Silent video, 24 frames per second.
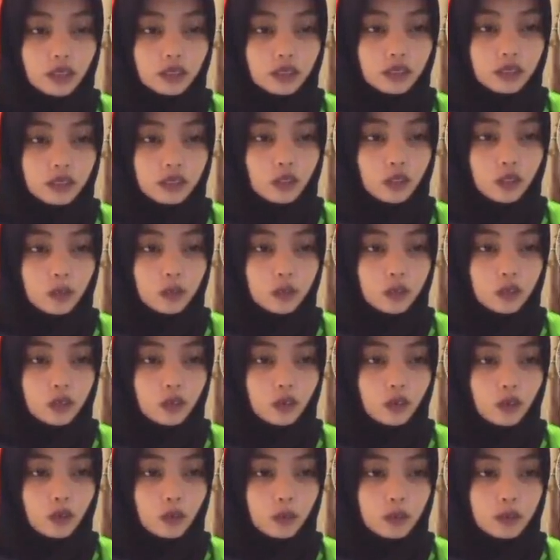any
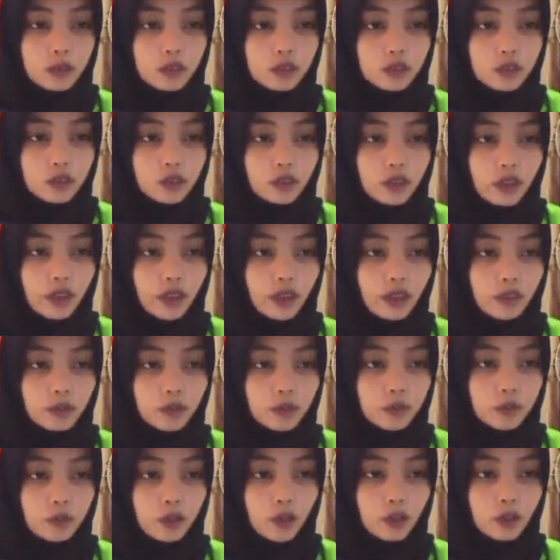comments you have
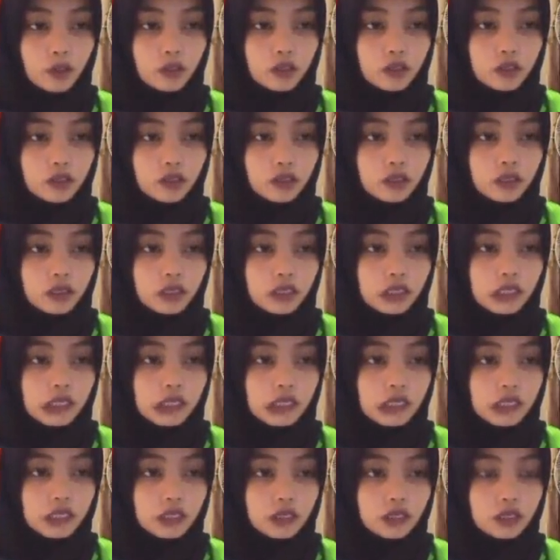about the
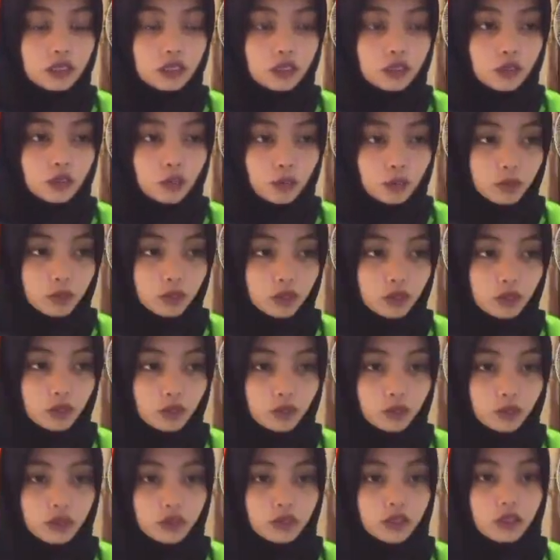lesson you observed.
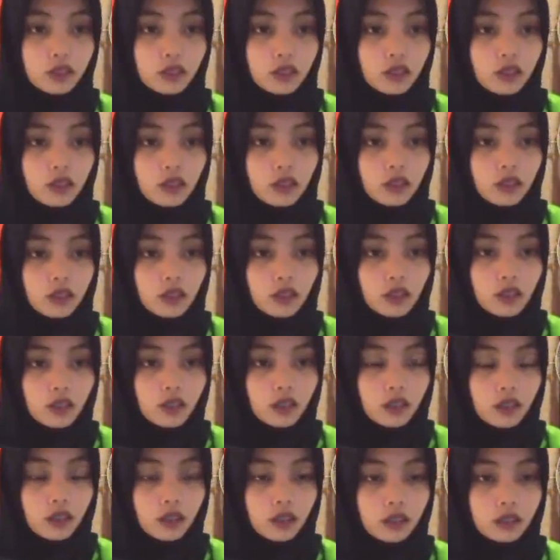
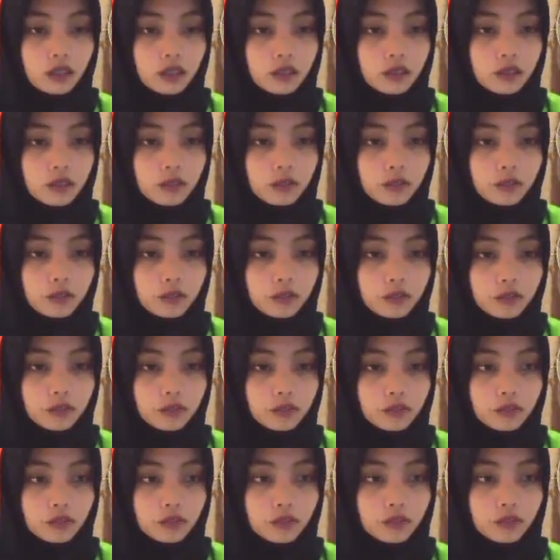Um,
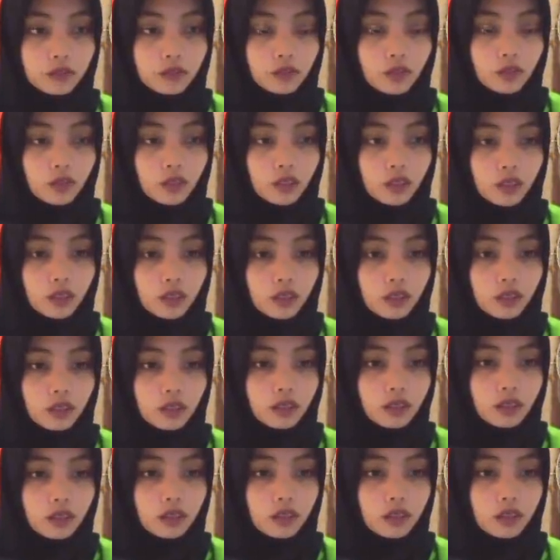
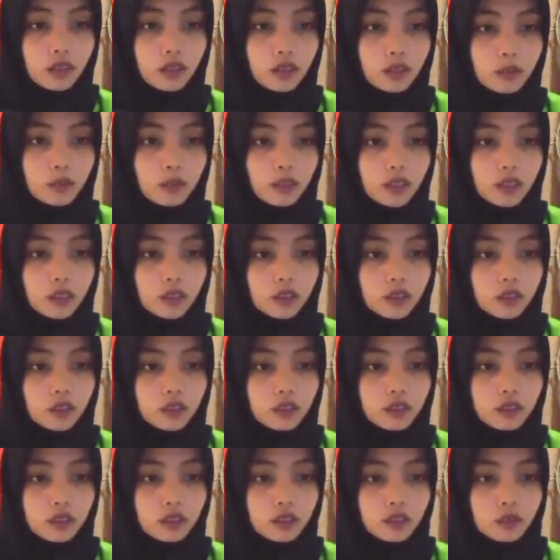yeah, my
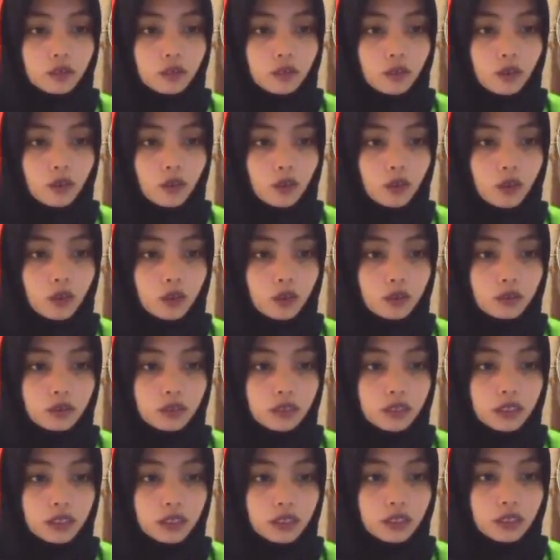conclusion from
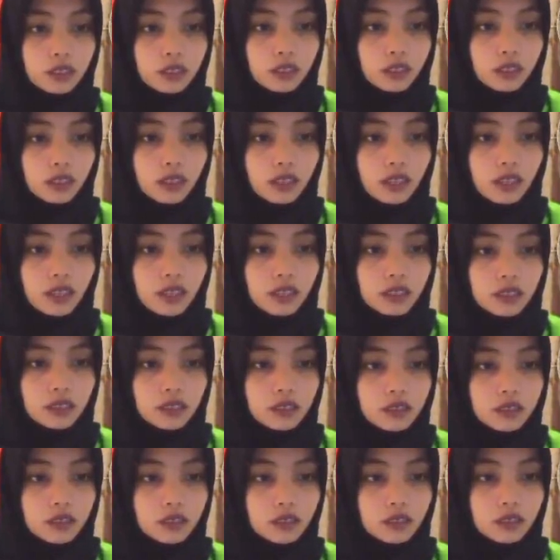this
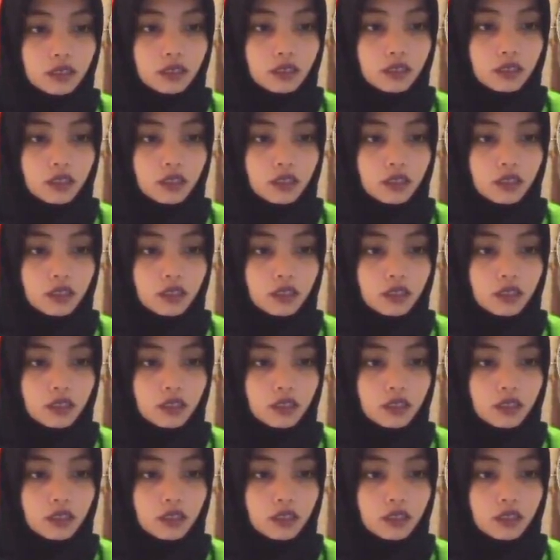class